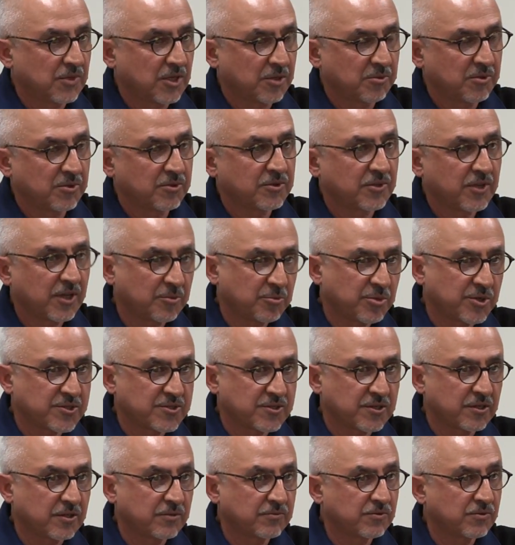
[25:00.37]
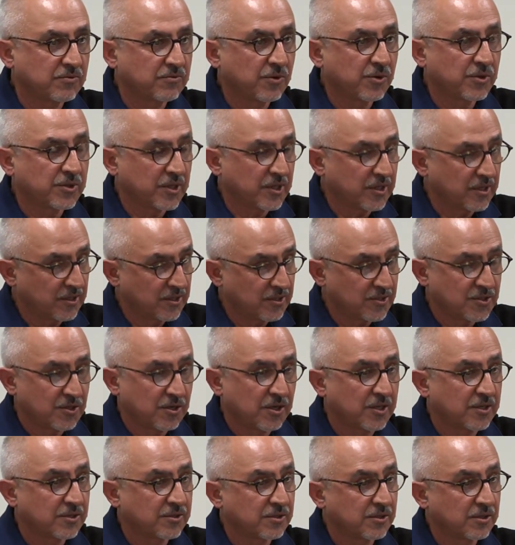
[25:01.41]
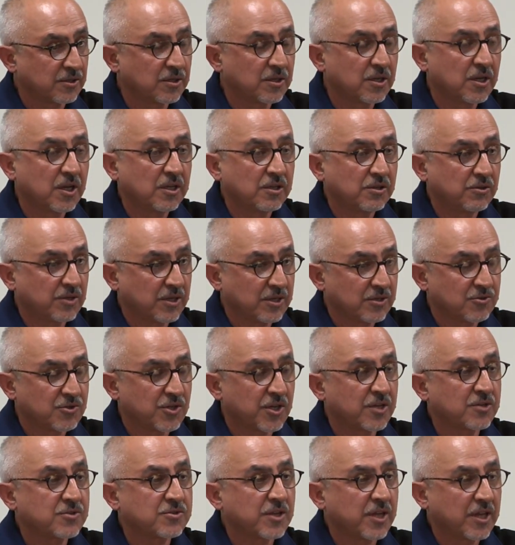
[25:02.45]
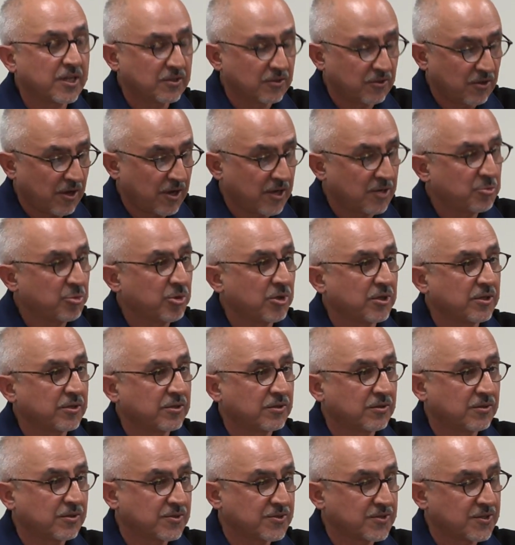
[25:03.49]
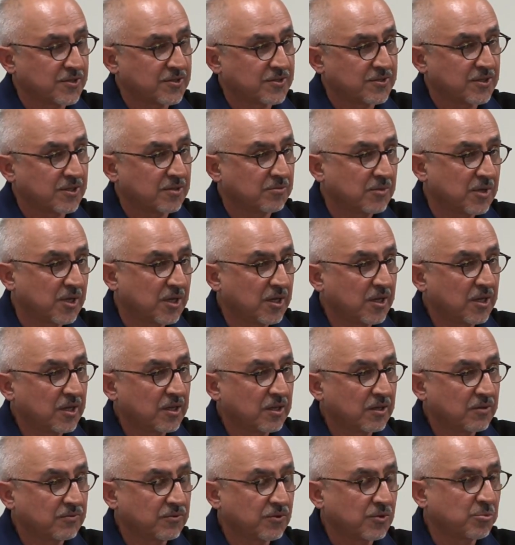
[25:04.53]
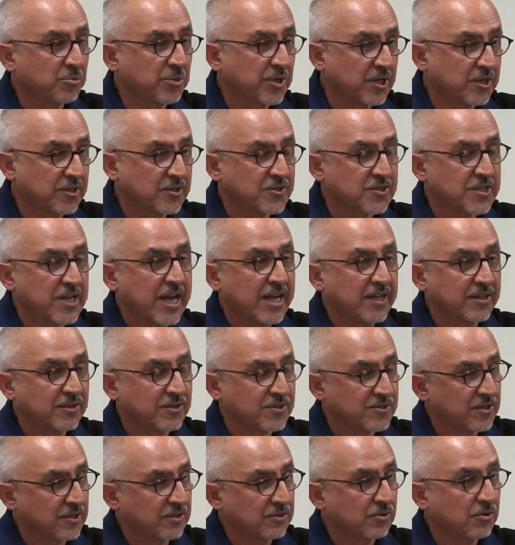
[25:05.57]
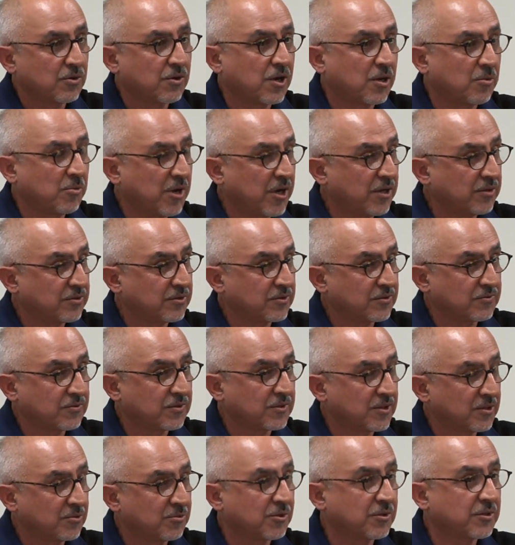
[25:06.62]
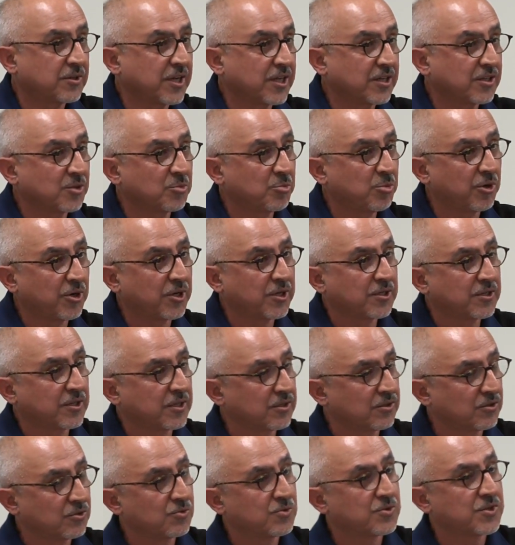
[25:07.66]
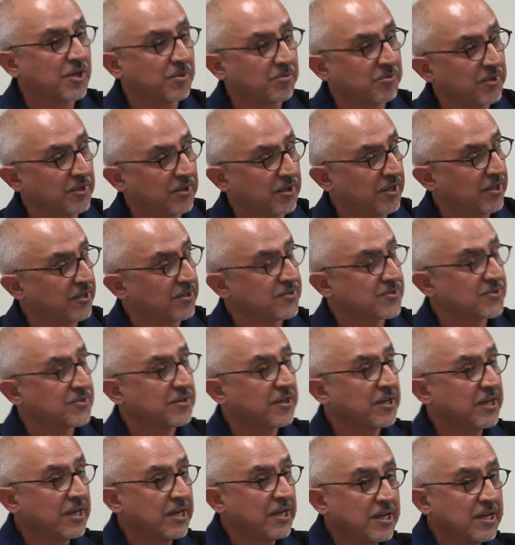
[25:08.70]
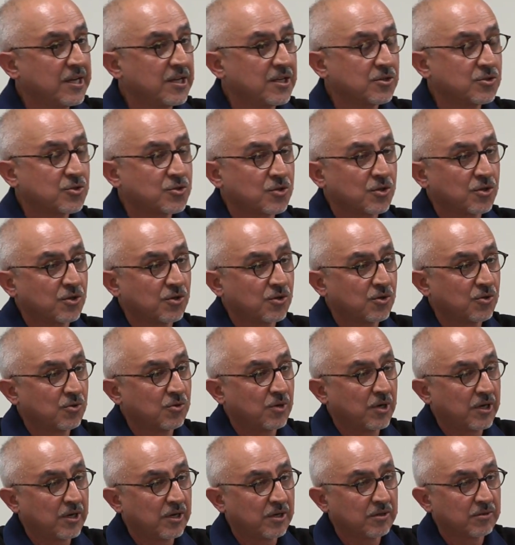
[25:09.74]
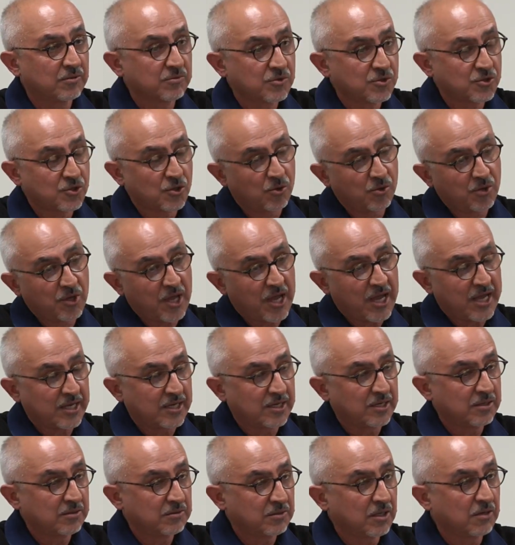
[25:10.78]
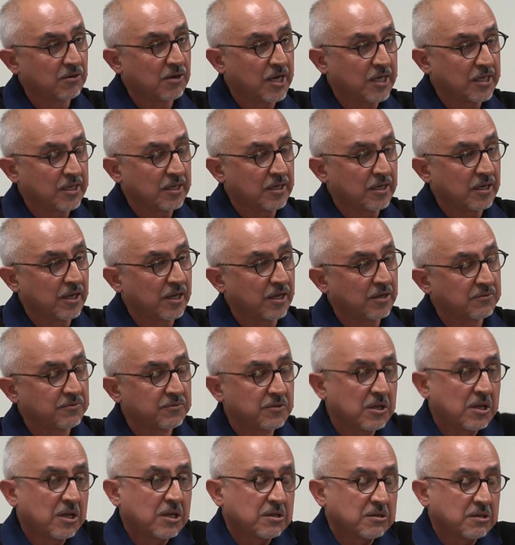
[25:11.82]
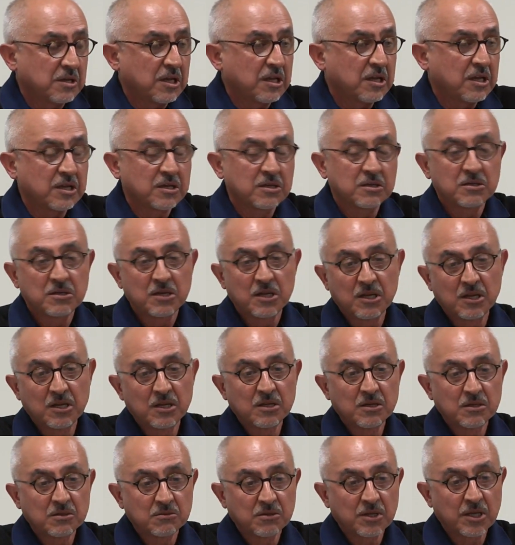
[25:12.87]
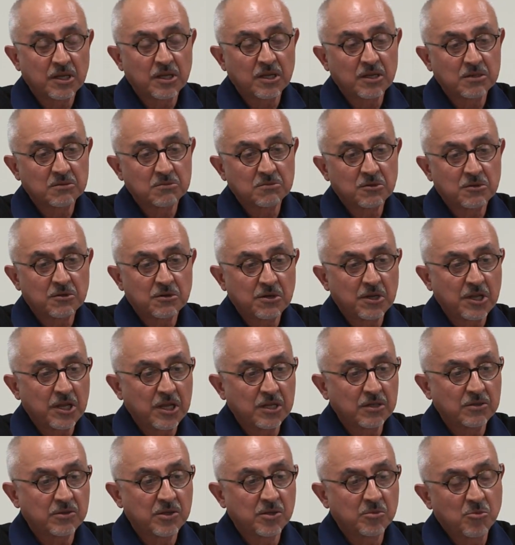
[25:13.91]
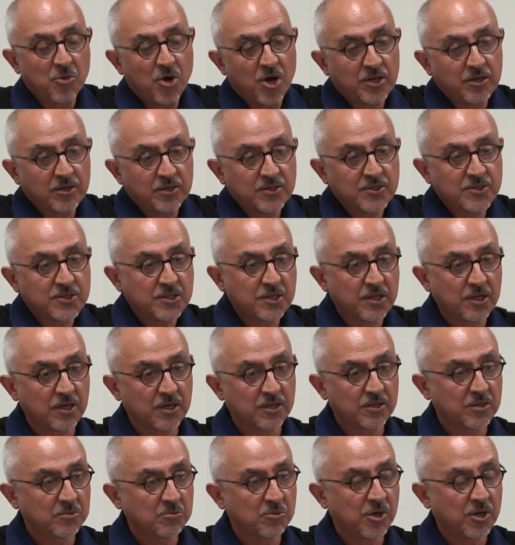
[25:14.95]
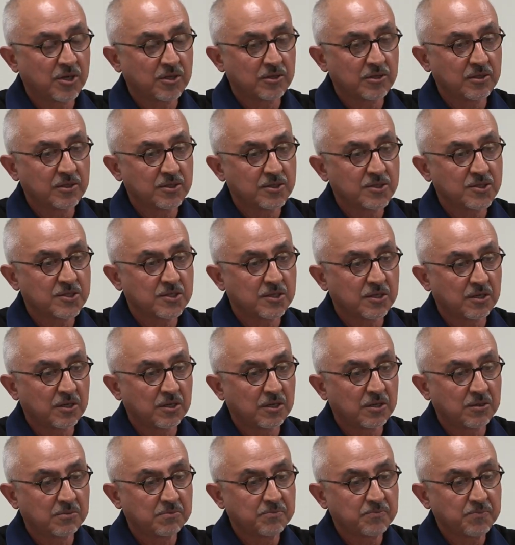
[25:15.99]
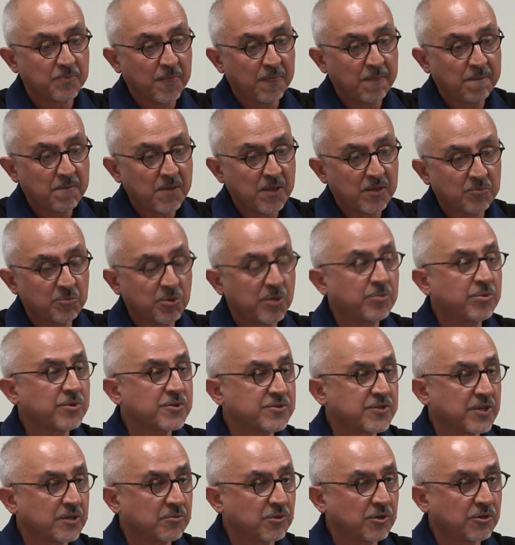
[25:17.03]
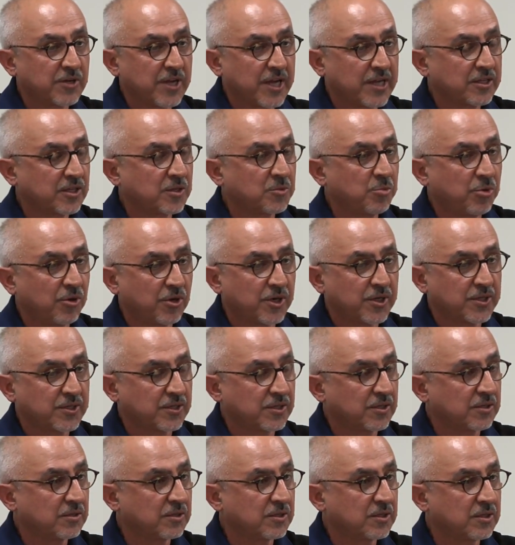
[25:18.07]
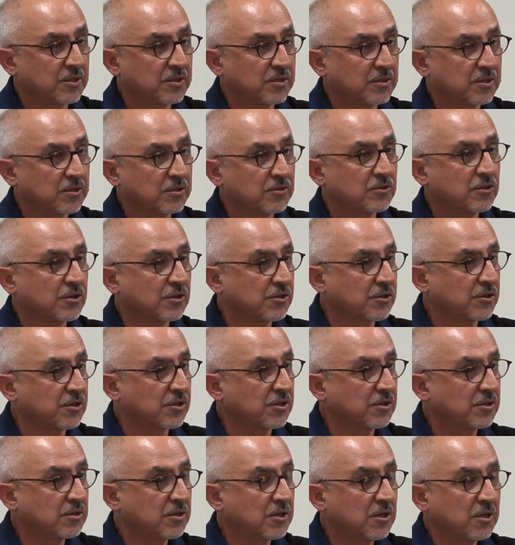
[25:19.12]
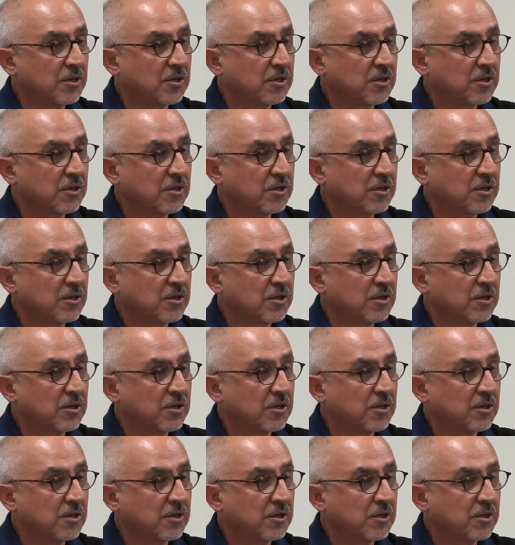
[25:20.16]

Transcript: I mean, 10% of the vote in this country, you can change the entire political system if you're Bernie Sanders and you come out of the Democratic Party and do something else. So, uh, so can the Iranian left. They can, they can create, the model is there. The model is uh, People's Democratic Party in, in Turkey.